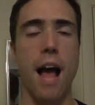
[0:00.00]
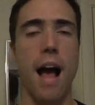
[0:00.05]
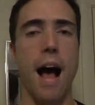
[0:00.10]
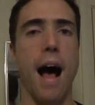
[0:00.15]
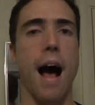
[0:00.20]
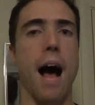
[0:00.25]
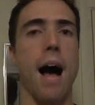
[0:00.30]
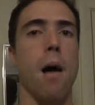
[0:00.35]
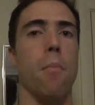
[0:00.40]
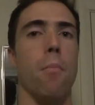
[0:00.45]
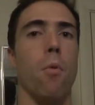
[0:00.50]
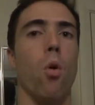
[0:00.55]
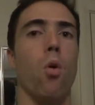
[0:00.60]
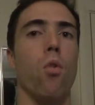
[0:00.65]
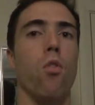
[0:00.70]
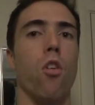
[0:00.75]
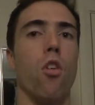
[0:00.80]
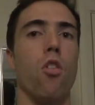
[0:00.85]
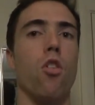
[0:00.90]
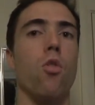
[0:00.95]
Um,
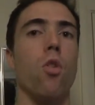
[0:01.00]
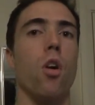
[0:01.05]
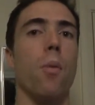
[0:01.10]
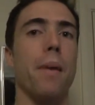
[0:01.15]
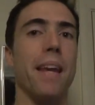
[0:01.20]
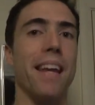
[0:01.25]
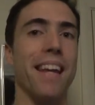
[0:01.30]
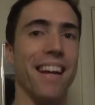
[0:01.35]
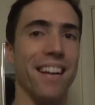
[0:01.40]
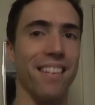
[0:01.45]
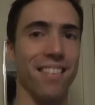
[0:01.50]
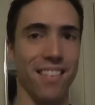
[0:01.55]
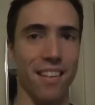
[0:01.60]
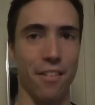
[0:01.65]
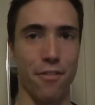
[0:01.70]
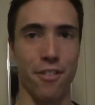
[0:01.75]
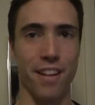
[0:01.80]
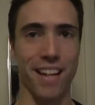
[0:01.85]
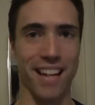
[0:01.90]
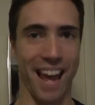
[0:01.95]
also, you want to be
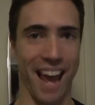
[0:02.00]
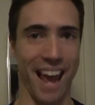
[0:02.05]
lifting